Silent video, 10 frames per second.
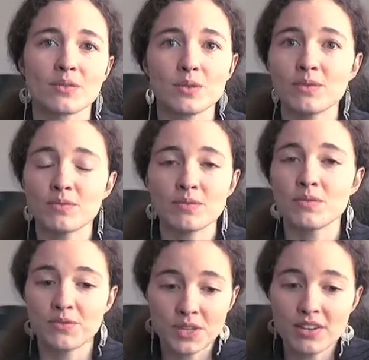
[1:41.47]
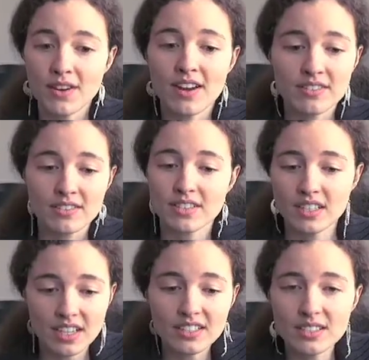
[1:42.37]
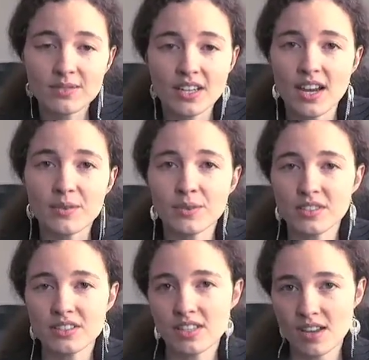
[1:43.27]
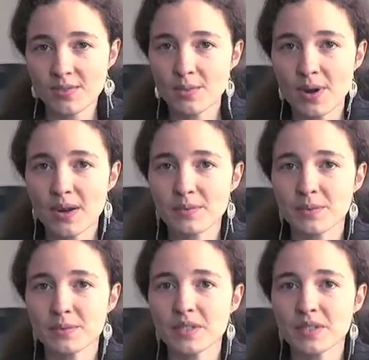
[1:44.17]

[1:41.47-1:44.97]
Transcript: we figure out collectively how we're going to solve the problem.